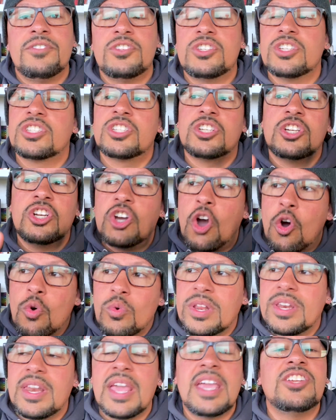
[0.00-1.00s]
just go
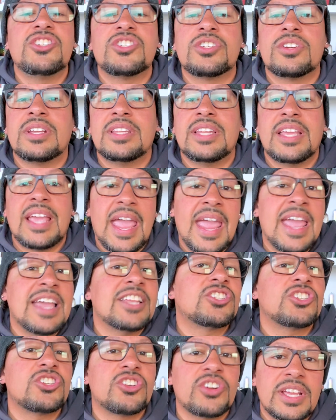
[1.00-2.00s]
to nature and the
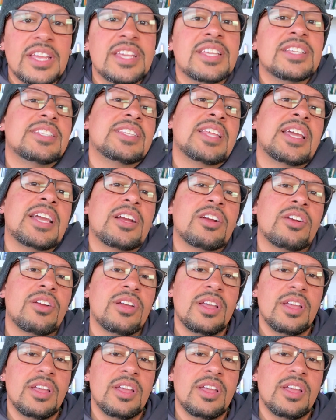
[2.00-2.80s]
answer is there.